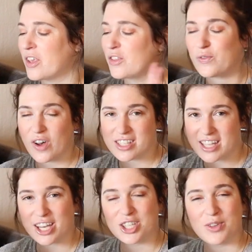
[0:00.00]
The first
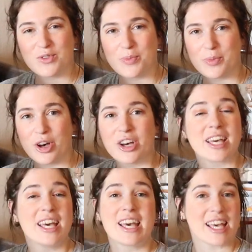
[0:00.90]
section of the book
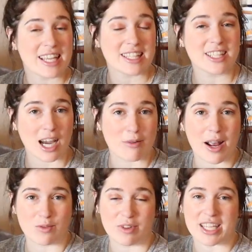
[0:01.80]
is a
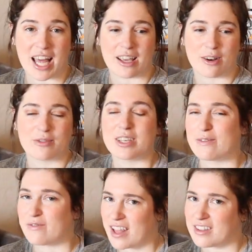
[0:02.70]
direct retelling of the
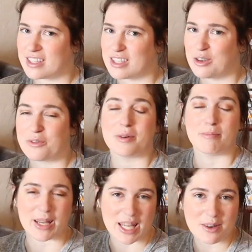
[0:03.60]
events you're
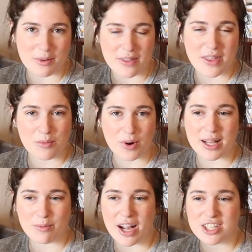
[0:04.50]
familiar with in
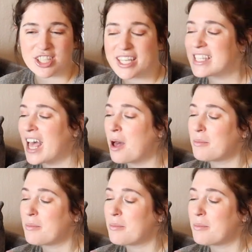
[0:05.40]
Pride and Prejudice,